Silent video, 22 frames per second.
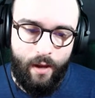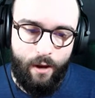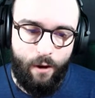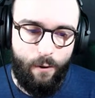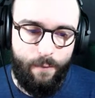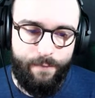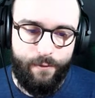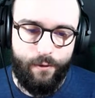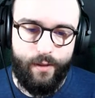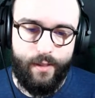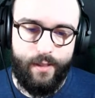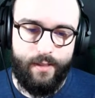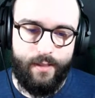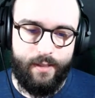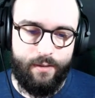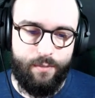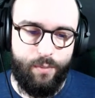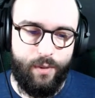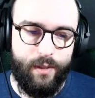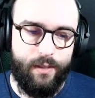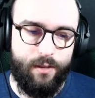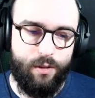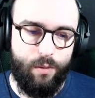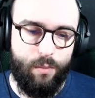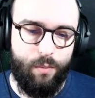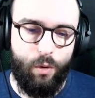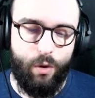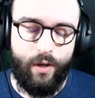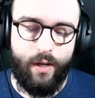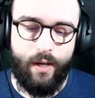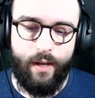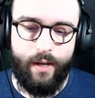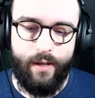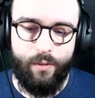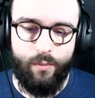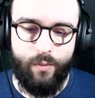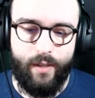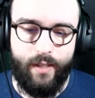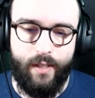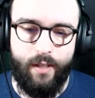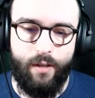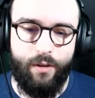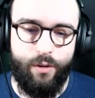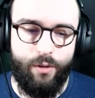Hopefully this brings her more in line with the other